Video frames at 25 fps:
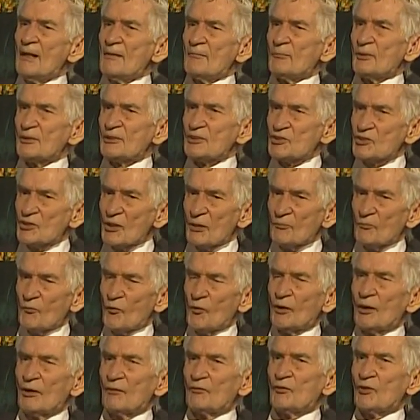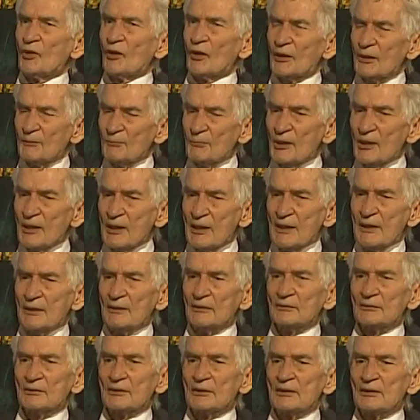But somewhere, if you're going to be
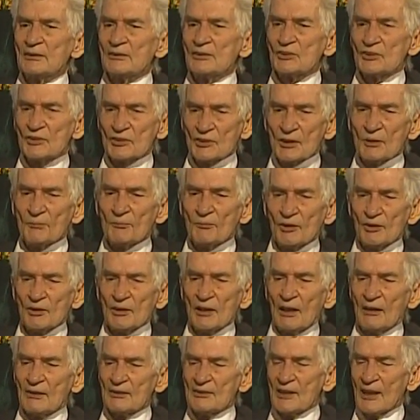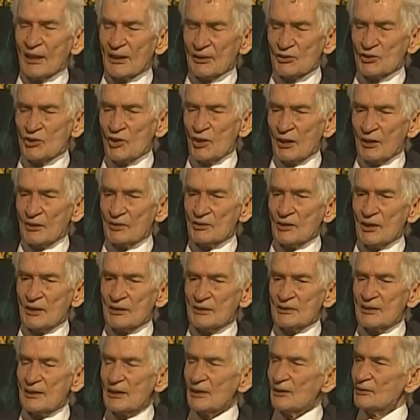healed, somewhere you got to take a chance
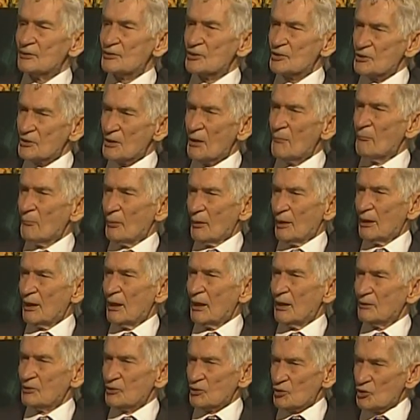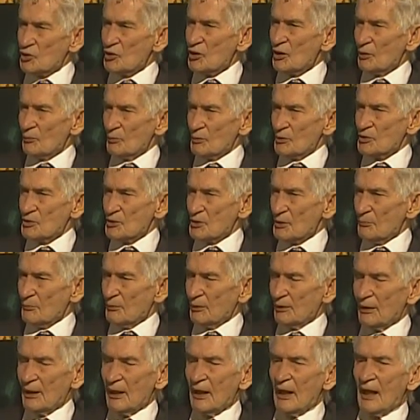and tell somebody and share with someone.